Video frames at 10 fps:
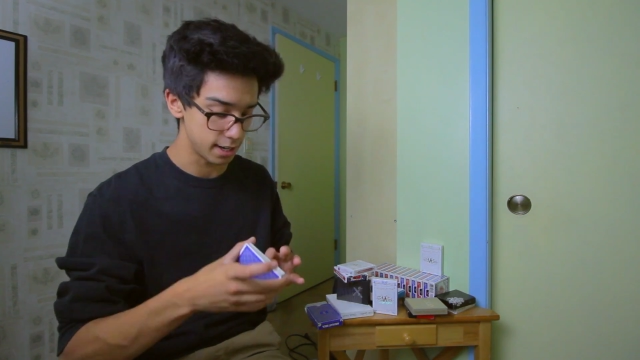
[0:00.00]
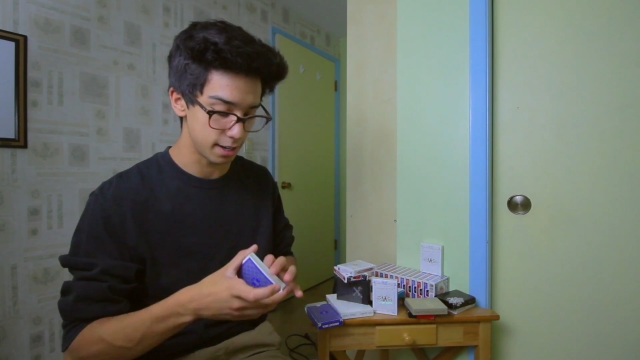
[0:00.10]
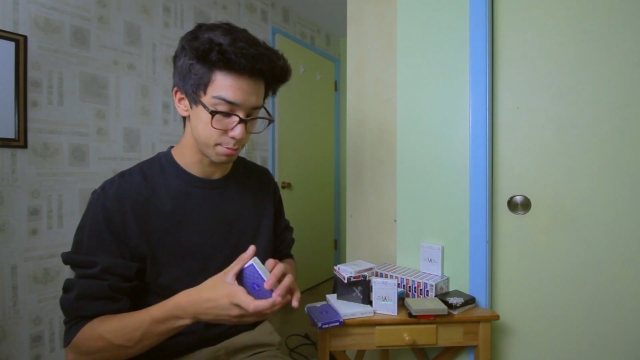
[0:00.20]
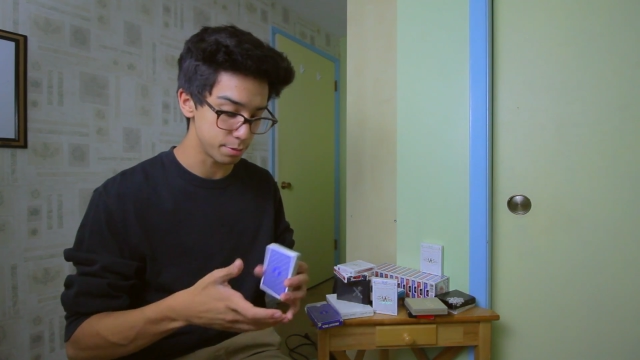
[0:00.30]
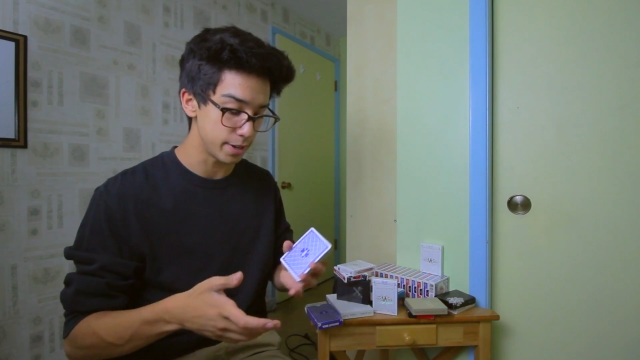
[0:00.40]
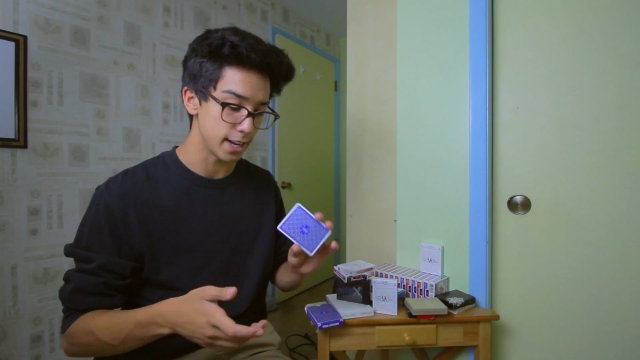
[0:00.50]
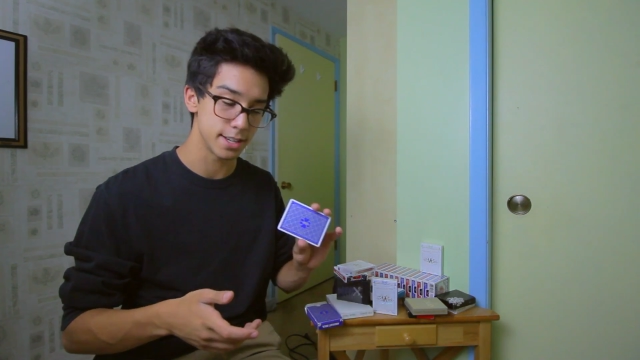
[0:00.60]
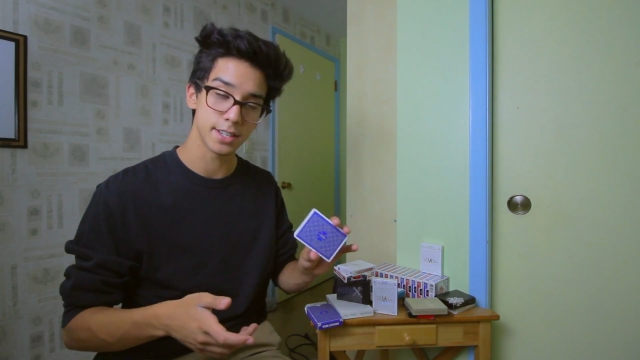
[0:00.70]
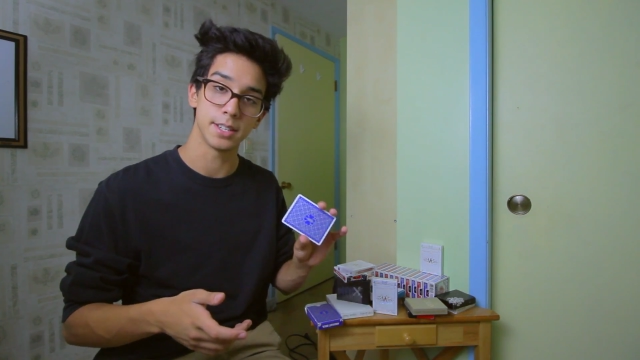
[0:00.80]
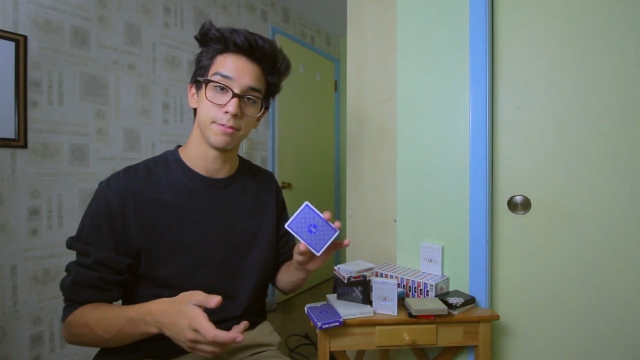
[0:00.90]
I put my
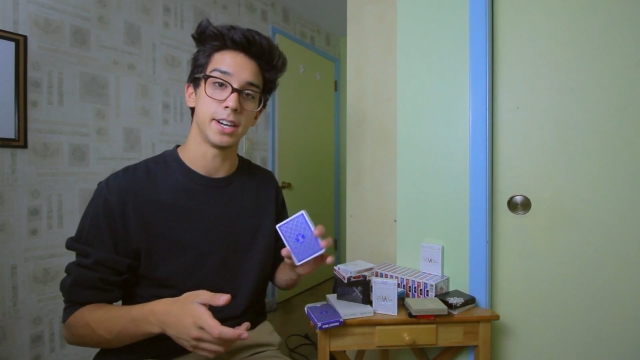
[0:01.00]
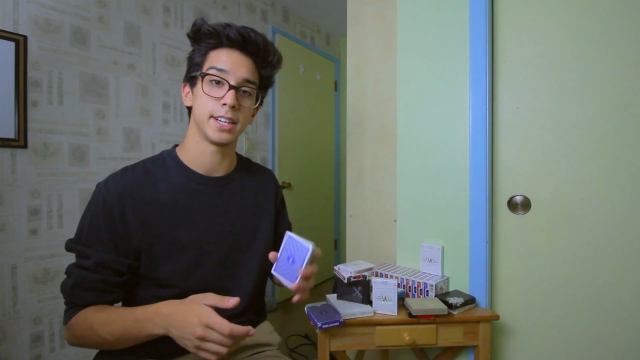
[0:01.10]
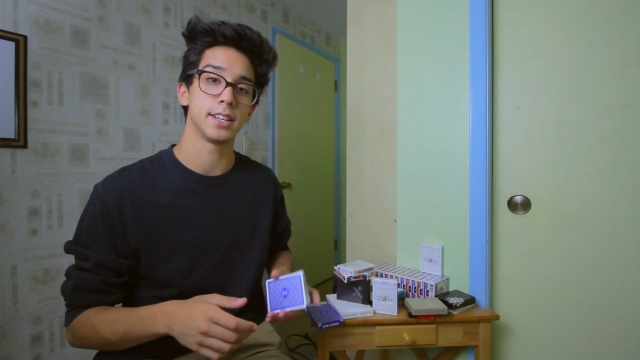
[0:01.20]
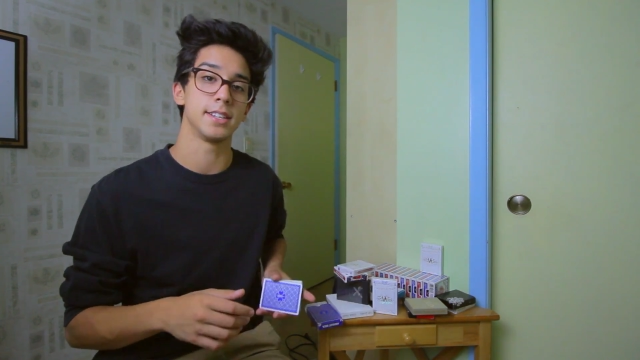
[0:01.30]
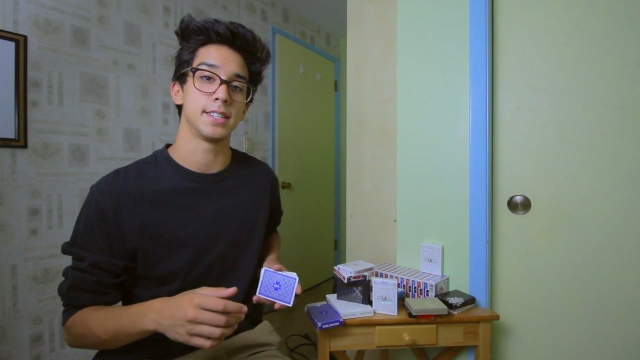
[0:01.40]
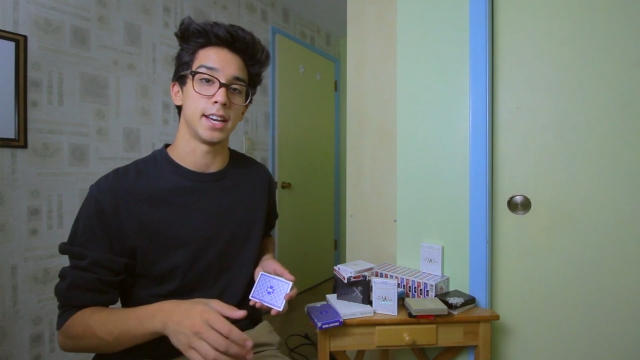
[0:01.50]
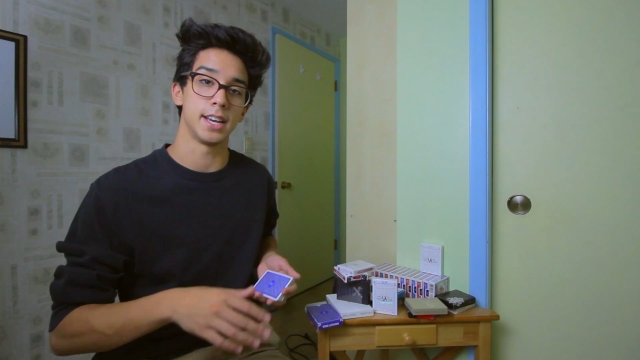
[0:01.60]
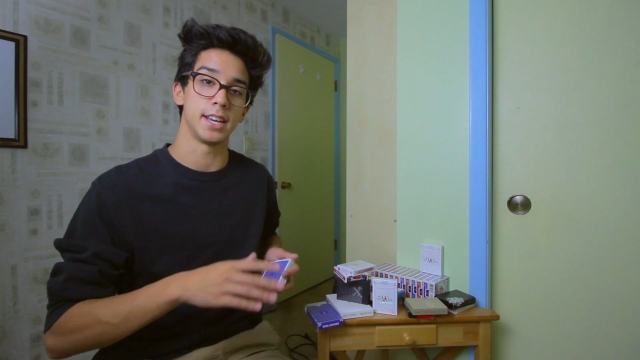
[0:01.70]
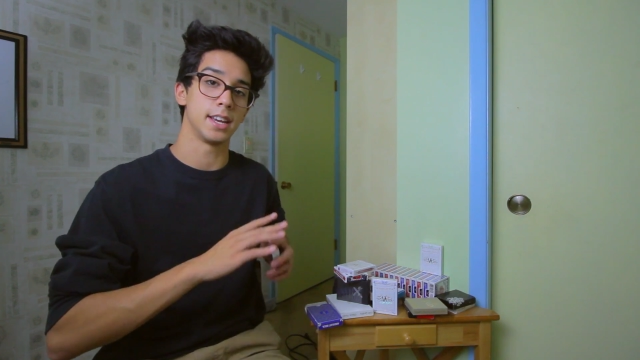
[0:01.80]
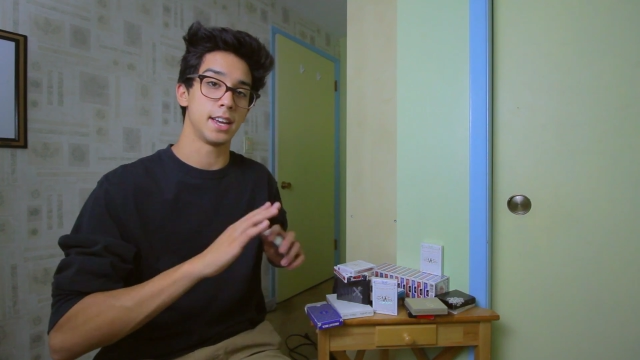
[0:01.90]
hands on some vodkas,
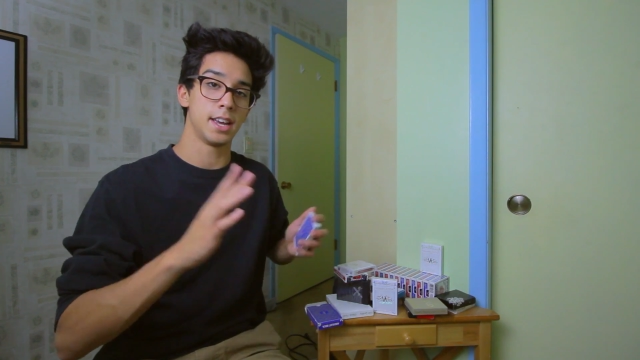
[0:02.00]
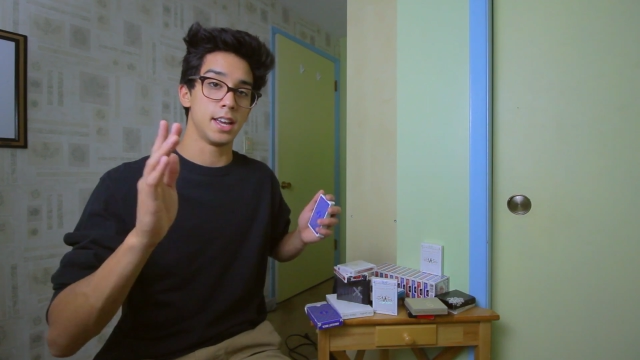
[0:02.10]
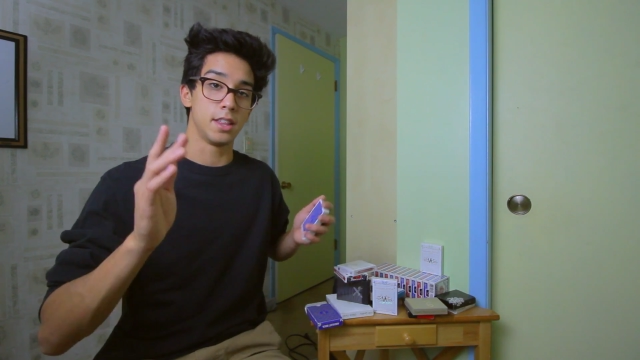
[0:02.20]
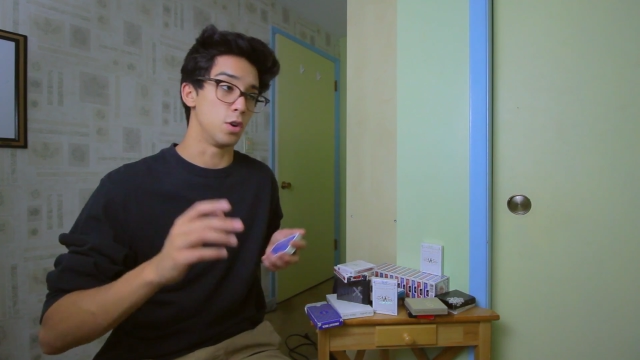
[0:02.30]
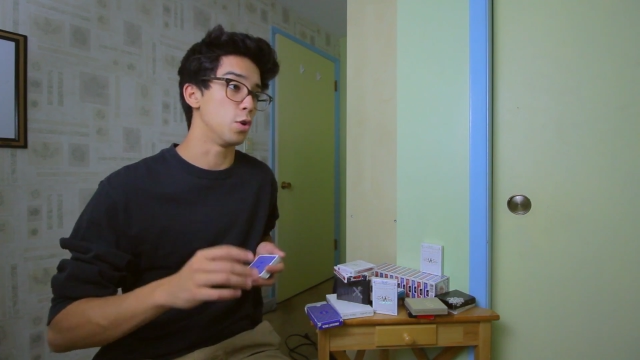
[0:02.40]
the